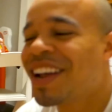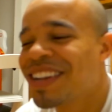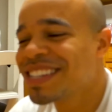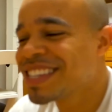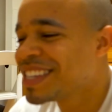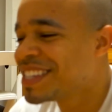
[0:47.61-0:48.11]

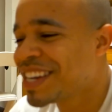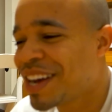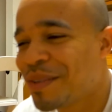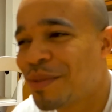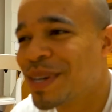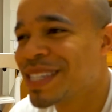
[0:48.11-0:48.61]
only say
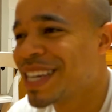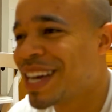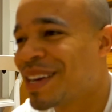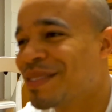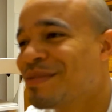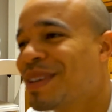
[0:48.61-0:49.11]
job one
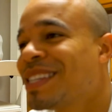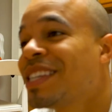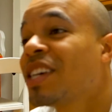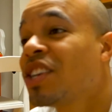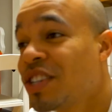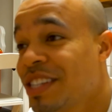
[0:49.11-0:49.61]
time. I
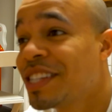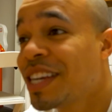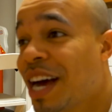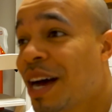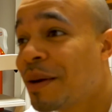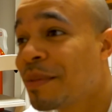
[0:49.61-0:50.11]
say good
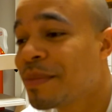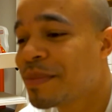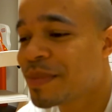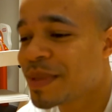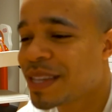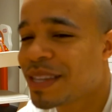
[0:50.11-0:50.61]
job.
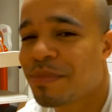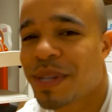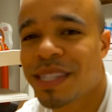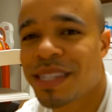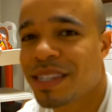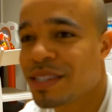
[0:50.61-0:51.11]
And
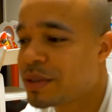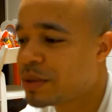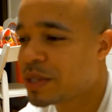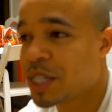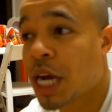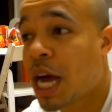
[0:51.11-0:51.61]
my son just goes
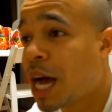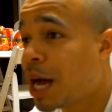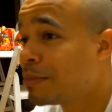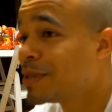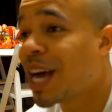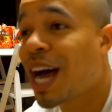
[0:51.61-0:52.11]

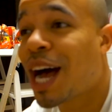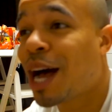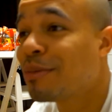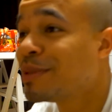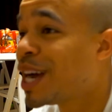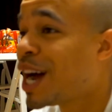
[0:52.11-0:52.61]
job, job,
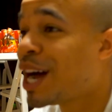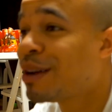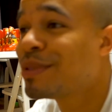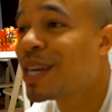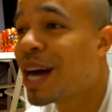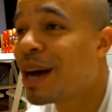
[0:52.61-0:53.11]

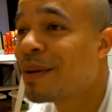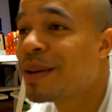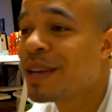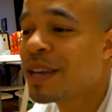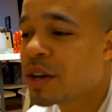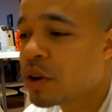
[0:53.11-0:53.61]
job, job.
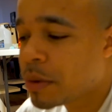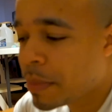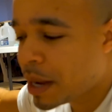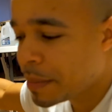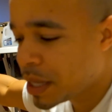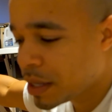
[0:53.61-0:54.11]
Go to
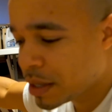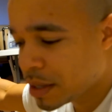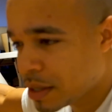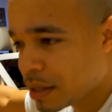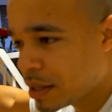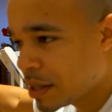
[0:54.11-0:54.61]
mommy.
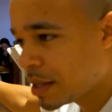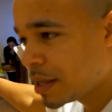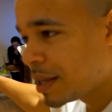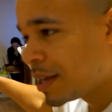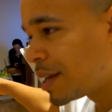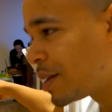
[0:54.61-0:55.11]

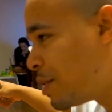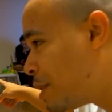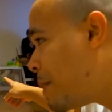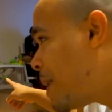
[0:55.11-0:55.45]
Go to